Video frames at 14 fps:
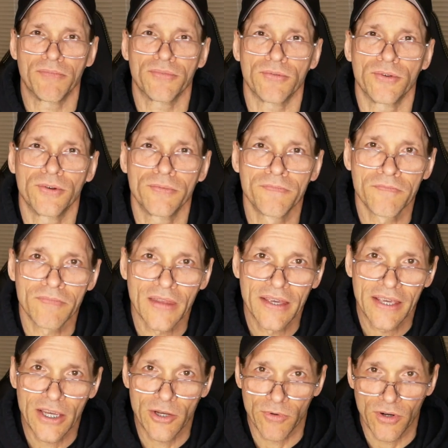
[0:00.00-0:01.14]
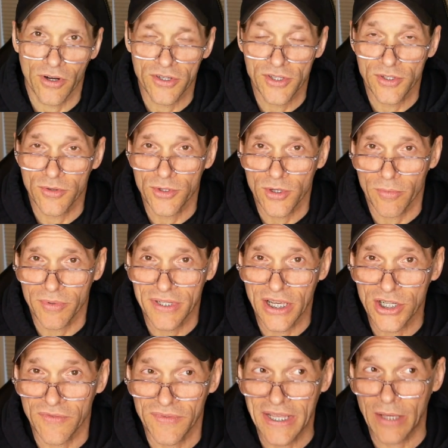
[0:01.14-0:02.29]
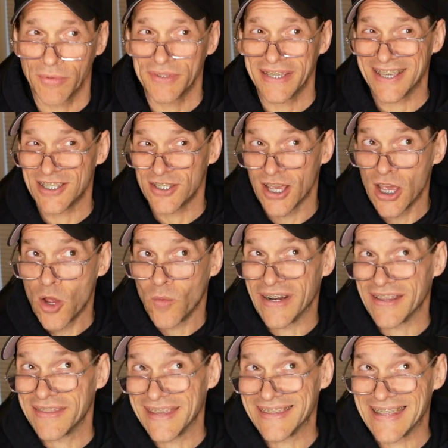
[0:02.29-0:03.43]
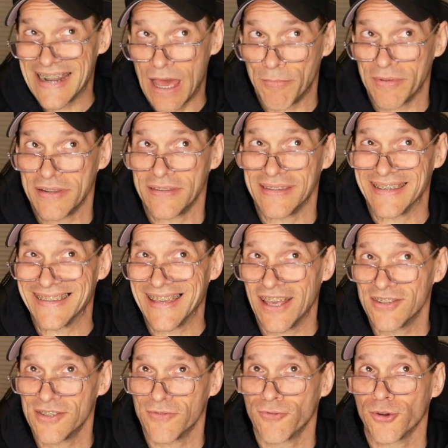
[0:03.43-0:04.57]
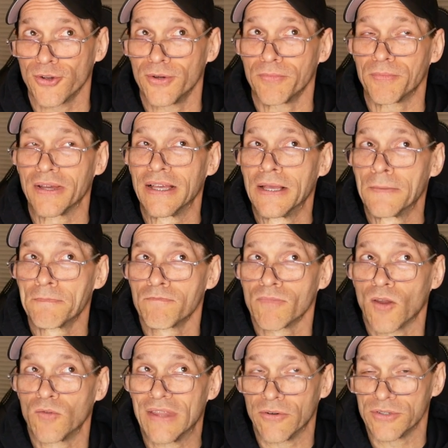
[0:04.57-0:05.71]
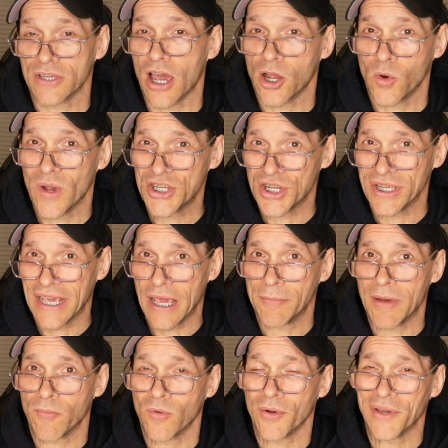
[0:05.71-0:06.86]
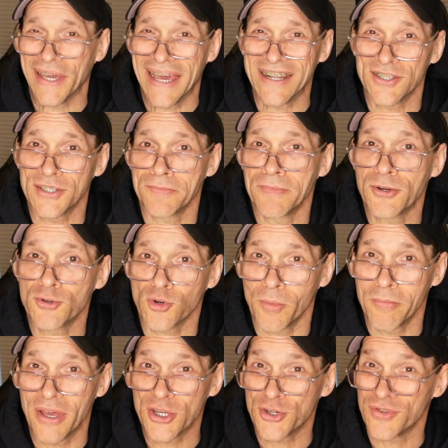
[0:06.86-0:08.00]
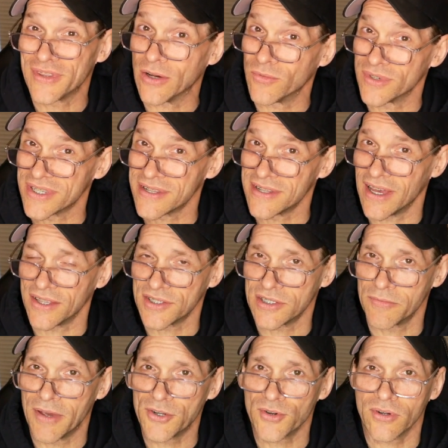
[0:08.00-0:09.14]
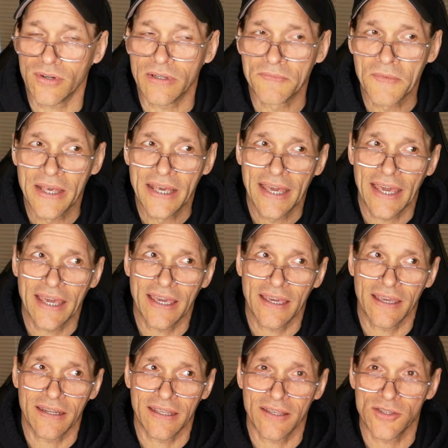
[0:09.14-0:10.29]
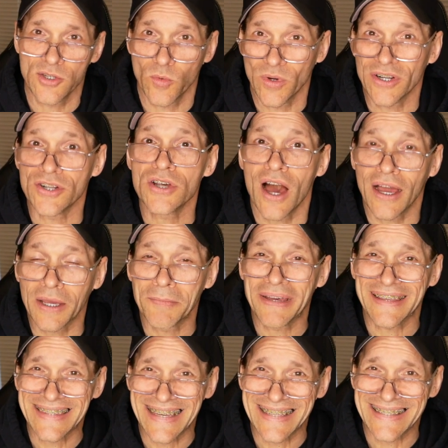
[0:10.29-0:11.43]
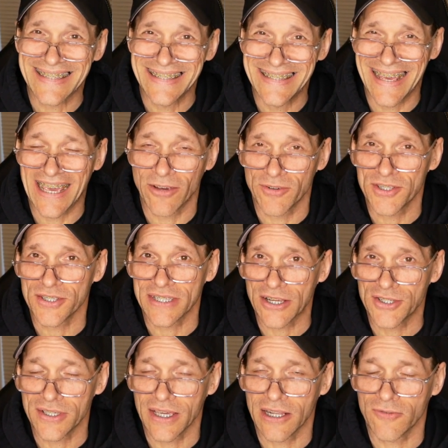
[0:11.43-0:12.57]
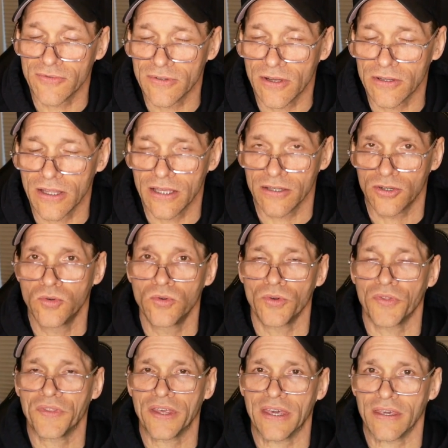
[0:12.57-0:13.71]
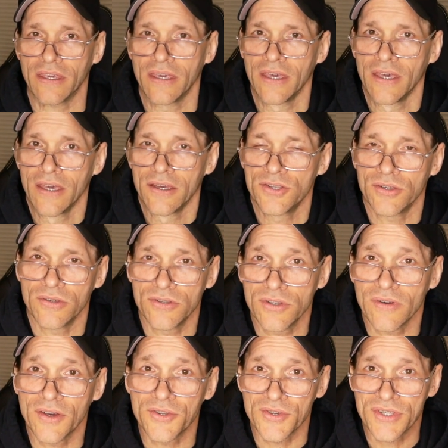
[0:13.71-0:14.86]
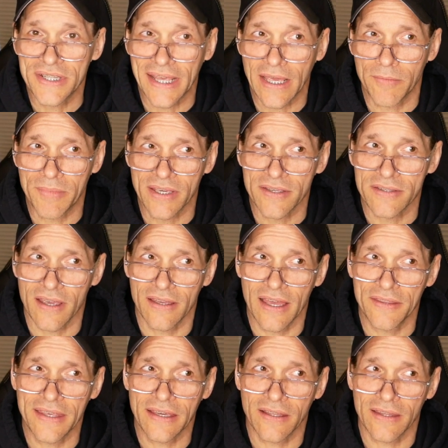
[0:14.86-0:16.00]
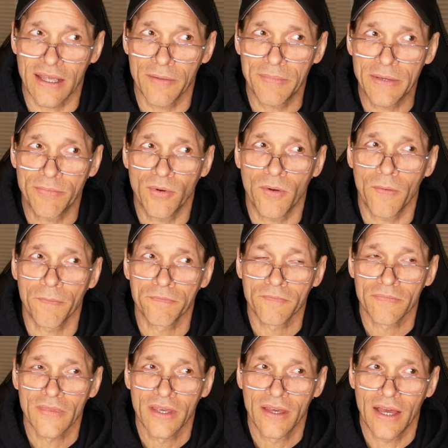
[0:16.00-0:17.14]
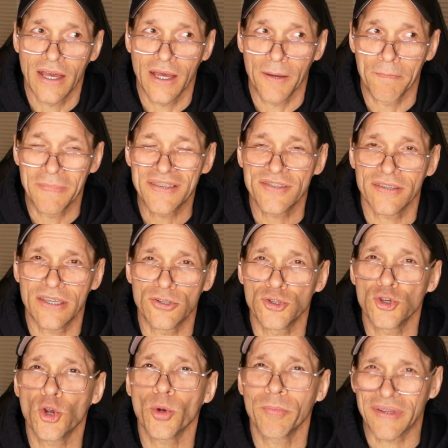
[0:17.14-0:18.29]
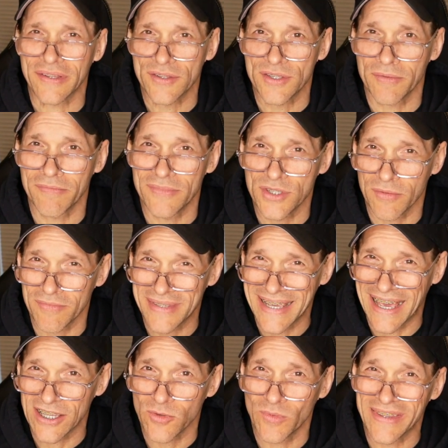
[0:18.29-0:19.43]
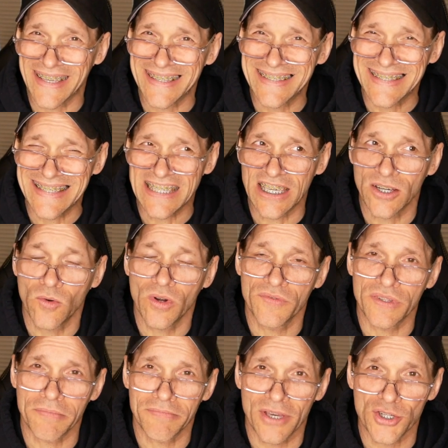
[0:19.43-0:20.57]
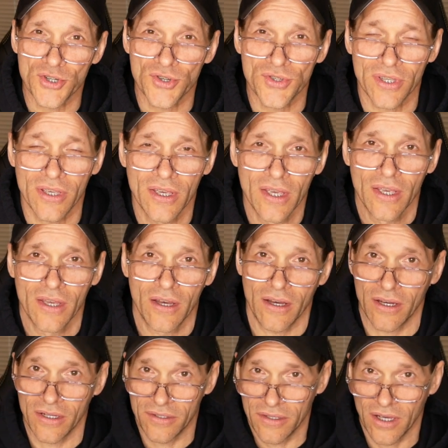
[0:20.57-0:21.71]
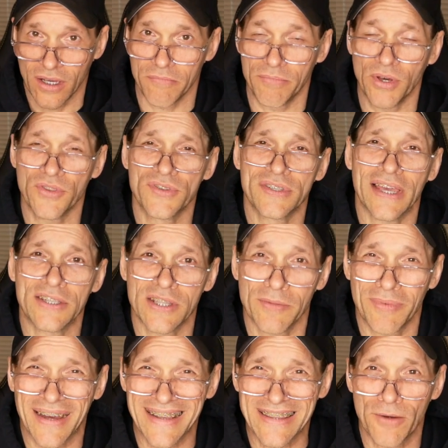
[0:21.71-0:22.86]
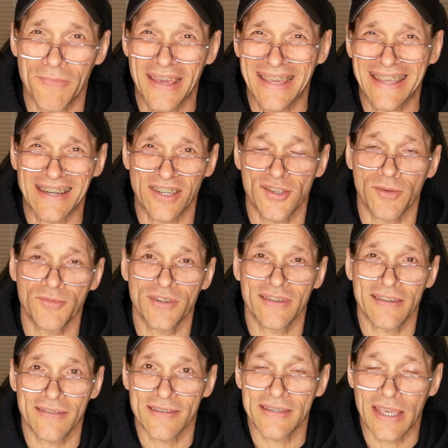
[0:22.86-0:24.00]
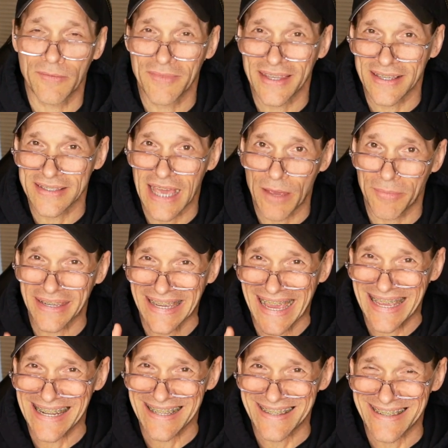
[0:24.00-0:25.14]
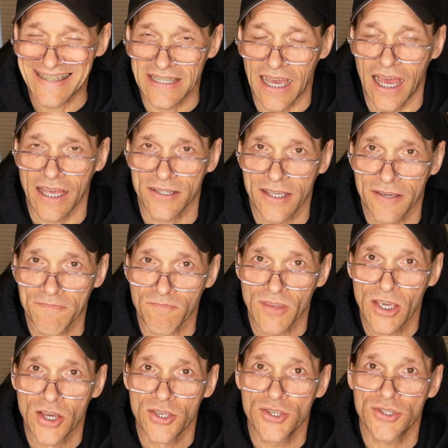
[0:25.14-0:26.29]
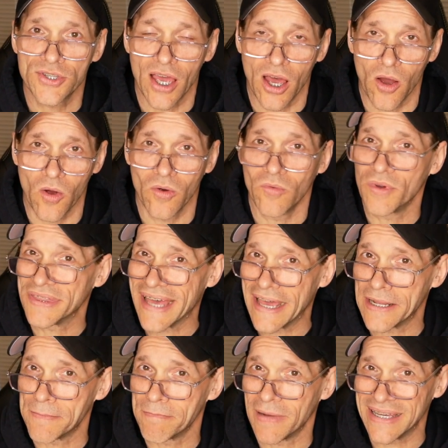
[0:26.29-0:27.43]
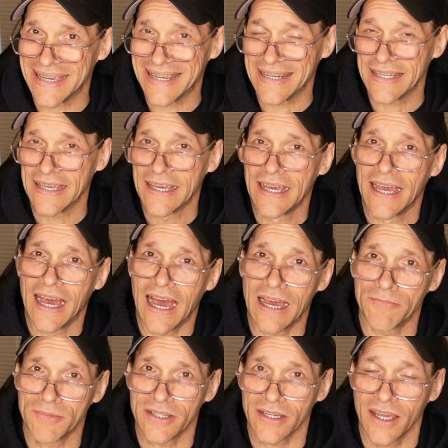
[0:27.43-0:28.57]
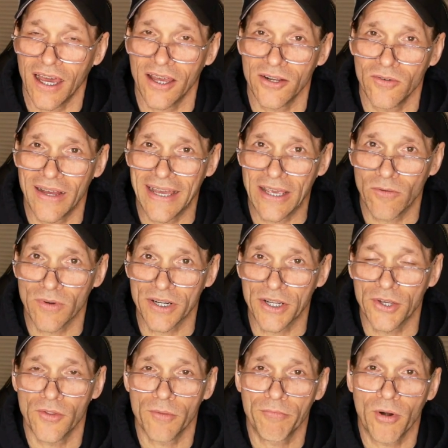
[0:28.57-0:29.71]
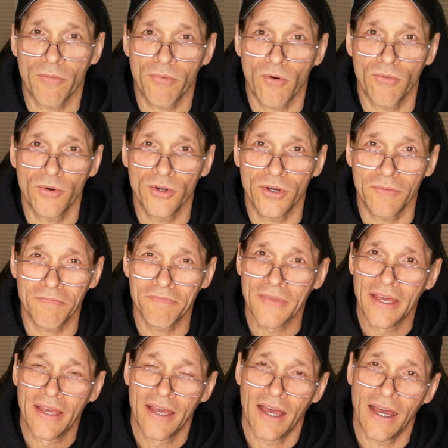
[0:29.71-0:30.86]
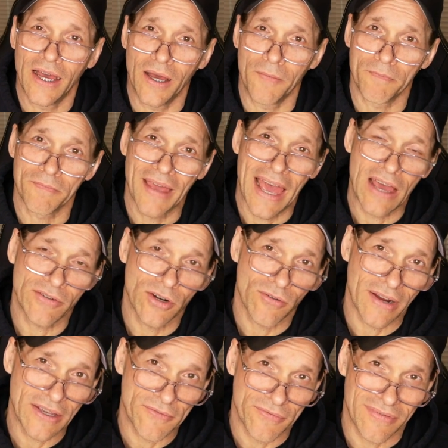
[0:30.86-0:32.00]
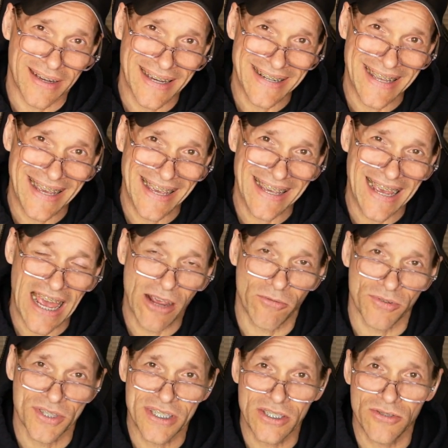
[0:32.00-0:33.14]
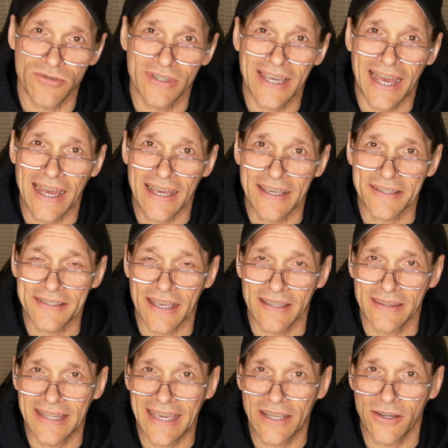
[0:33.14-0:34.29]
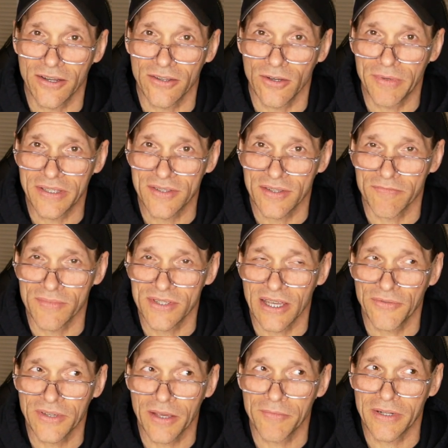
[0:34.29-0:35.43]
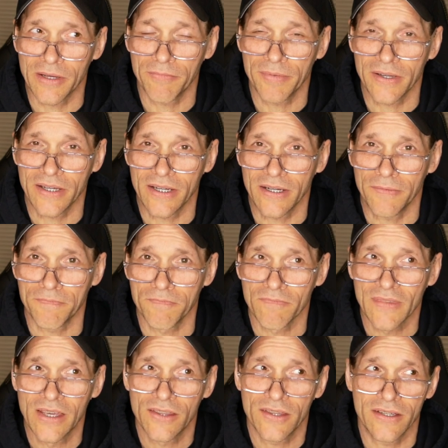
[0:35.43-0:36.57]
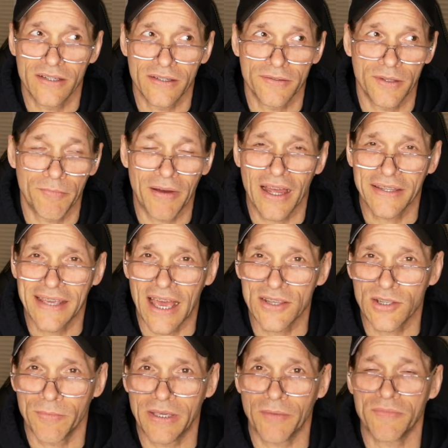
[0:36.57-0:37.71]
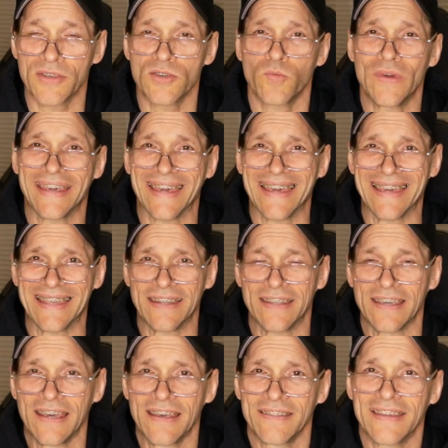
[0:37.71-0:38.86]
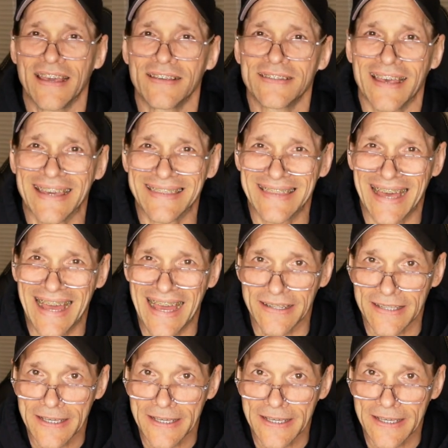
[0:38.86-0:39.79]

through in regards to interpretation of table tests. We had a thing that happened in the intensive group that was a question came up where we had a symmetrical measure that was not symmetrical, and so we're going to talk about that today, which is actually kind of a cool thing to understand, because I think a lot of people misinterpret some tests when they see equivalent measures on both sides of the body. They're making an assumption that the same thing is happening, and it's not. So with that in mind, I'm going to cut away. We're going to go to the purple room. Have a great Friday. I will see you guys later. There'll be some stuff coming up. The podcast will be up this weekend, things like that.